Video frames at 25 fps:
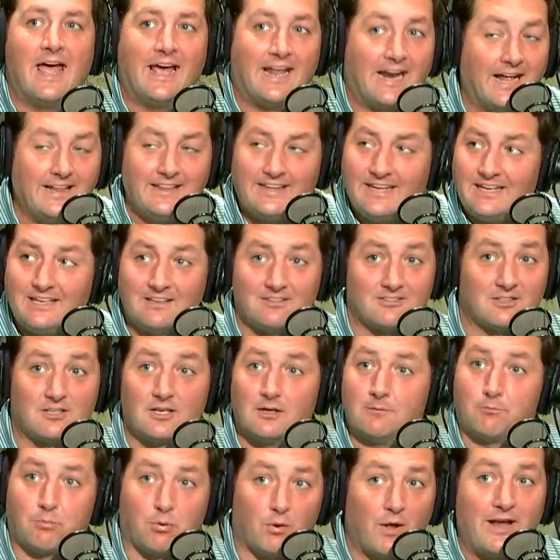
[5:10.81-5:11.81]
And I think he's a
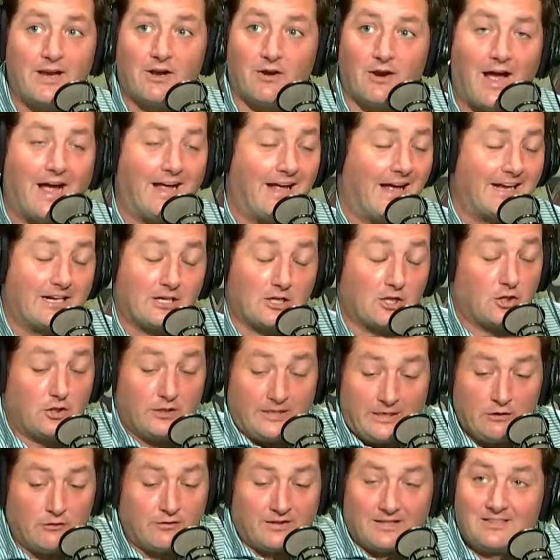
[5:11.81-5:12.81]
good player. I
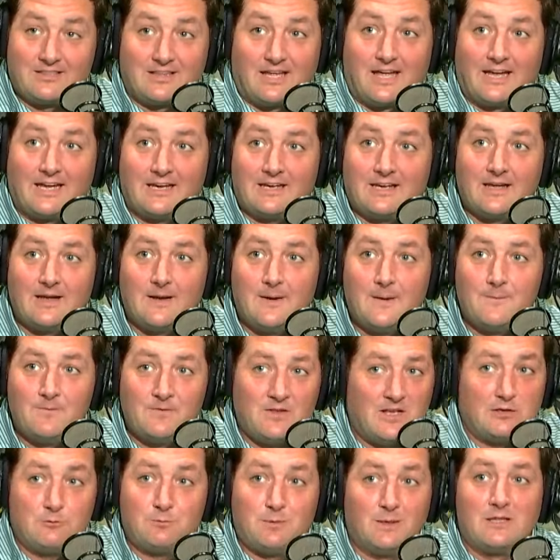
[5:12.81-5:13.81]
clearly think
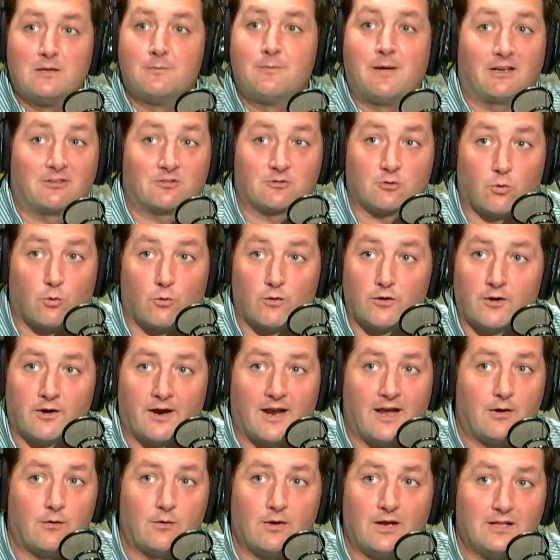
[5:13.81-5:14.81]
he's been the best
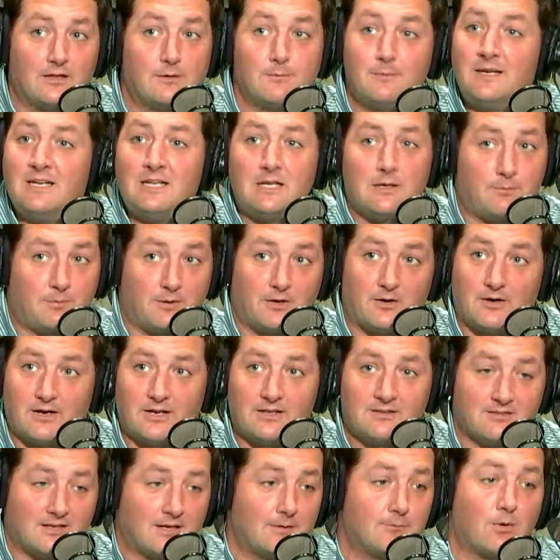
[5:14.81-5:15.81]
corner in the media
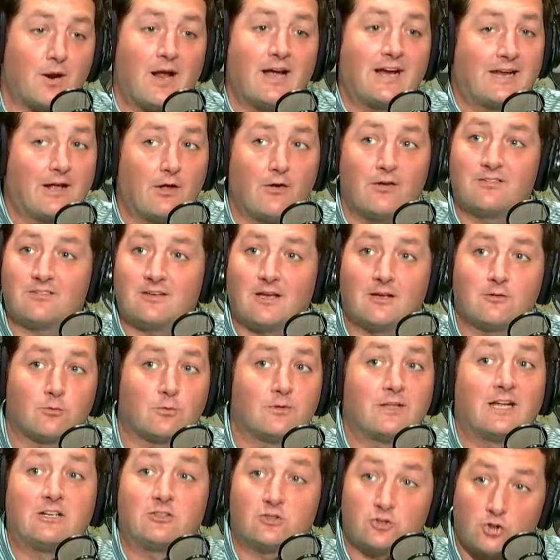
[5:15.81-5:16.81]
periods. And Brian Kelly says
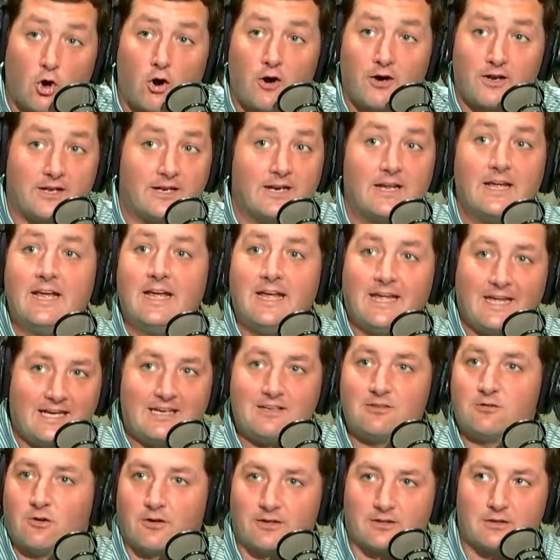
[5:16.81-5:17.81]
when they chart it,
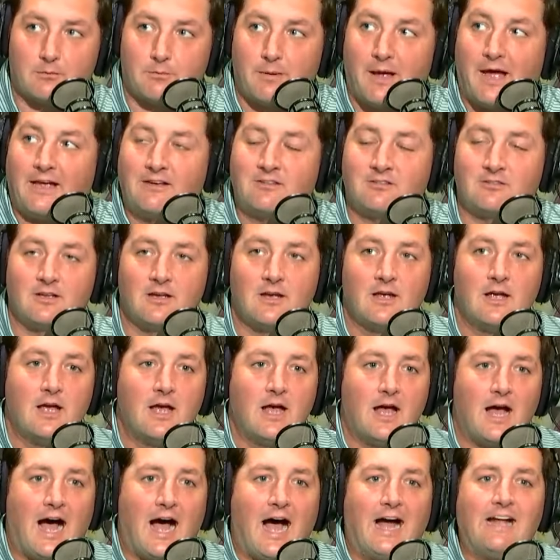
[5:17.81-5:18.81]
he's looked the best.
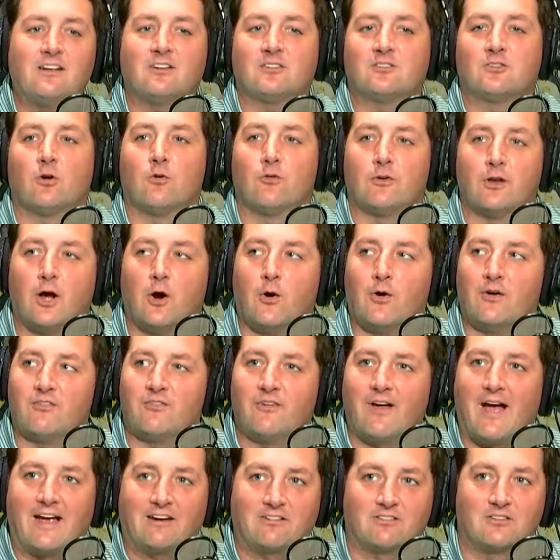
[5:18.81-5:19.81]
I just don't know
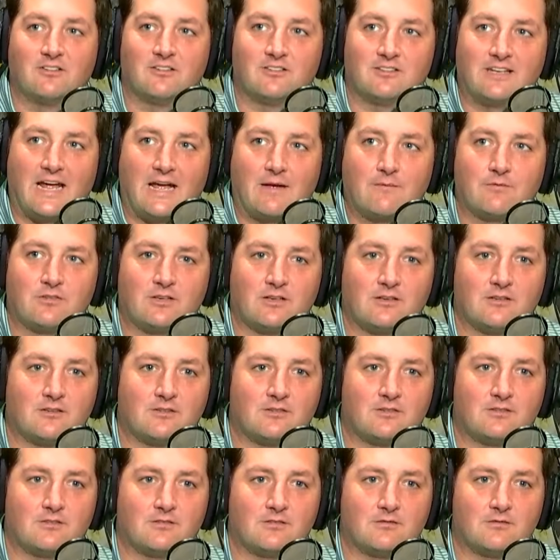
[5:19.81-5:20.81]
if Ashton Stamps
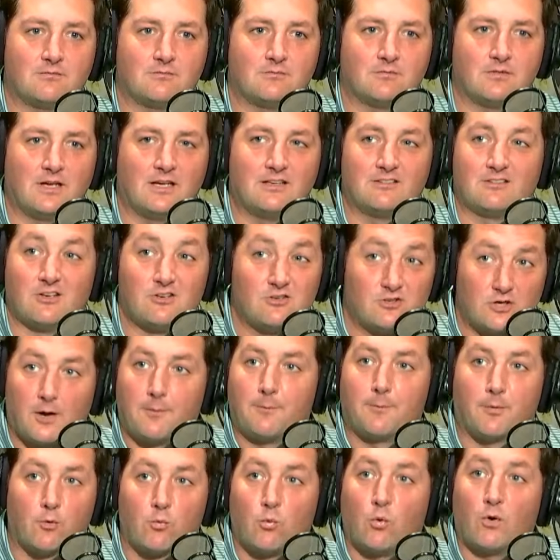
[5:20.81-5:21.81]
is a
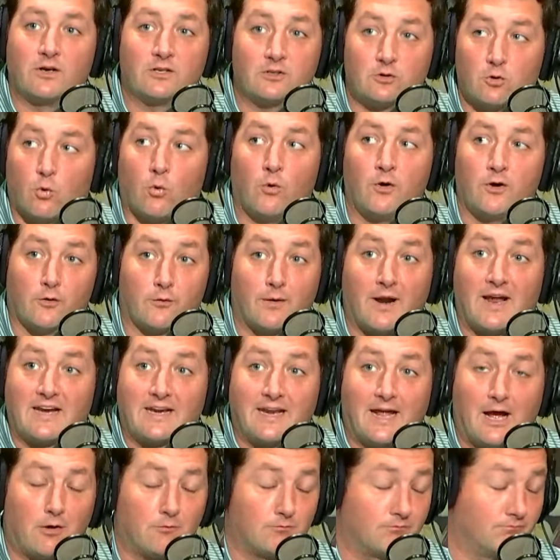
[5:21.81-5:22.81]
number one corner
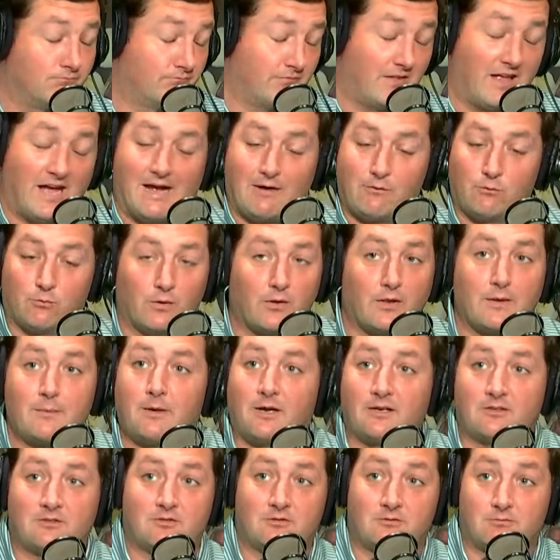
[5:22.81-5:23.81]
right now. I really
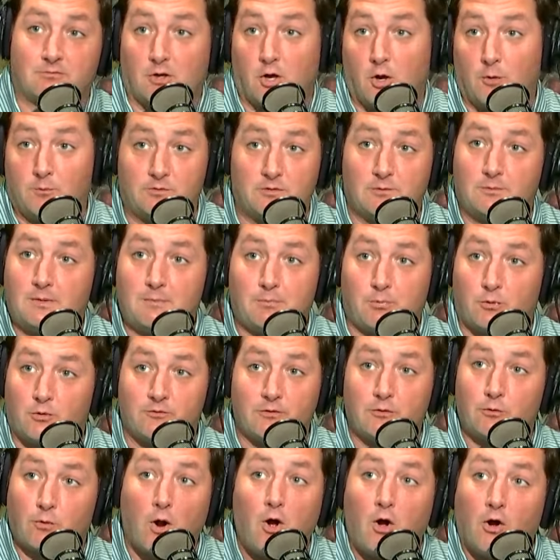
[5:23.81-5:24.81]
much hope to be
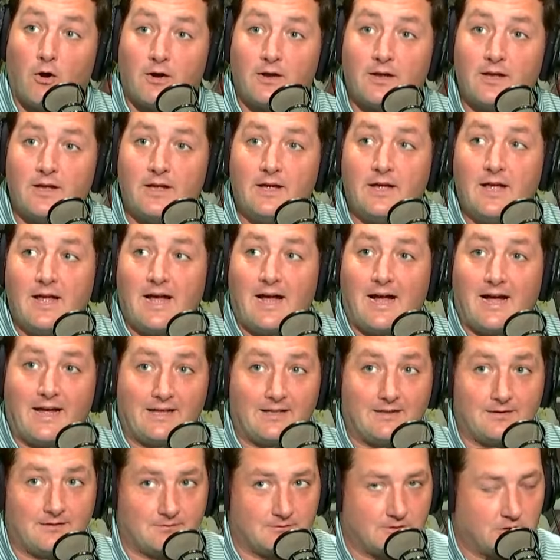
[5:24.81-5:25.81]
proven wrong.
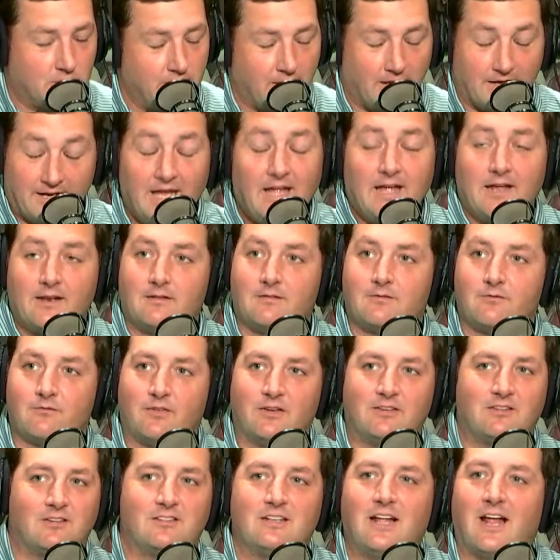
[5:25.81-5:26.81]
Again,
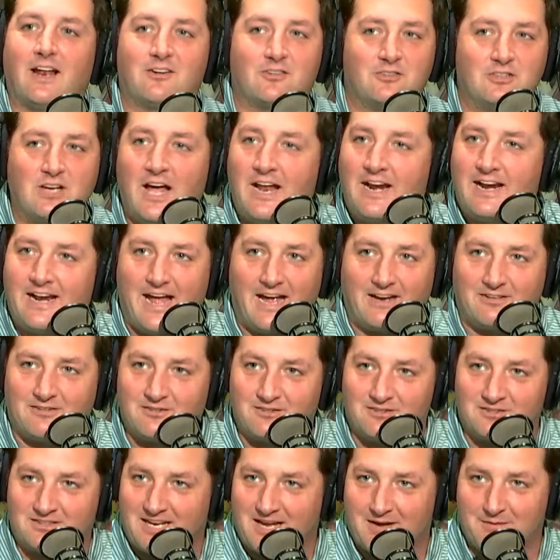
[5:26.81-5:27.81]
this is not a shot at
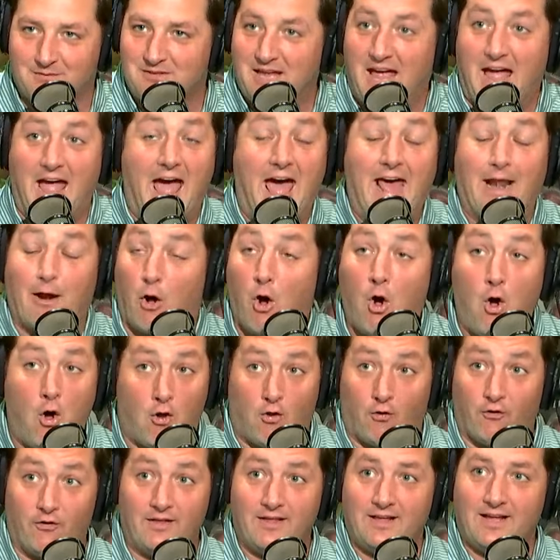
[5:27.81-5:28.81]
Ashton Stamps at
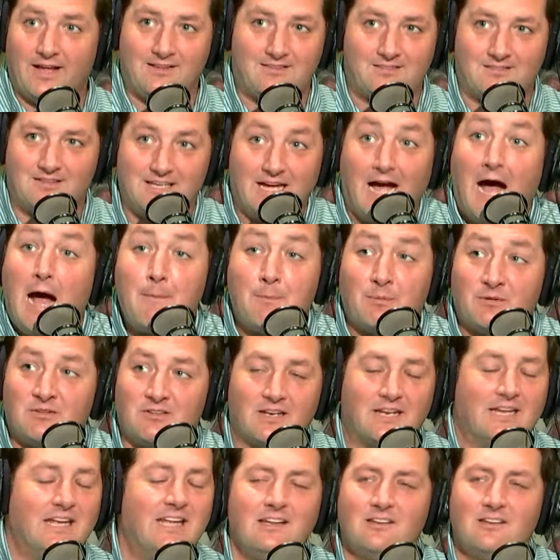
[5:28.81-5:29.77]
all. It's the opposite.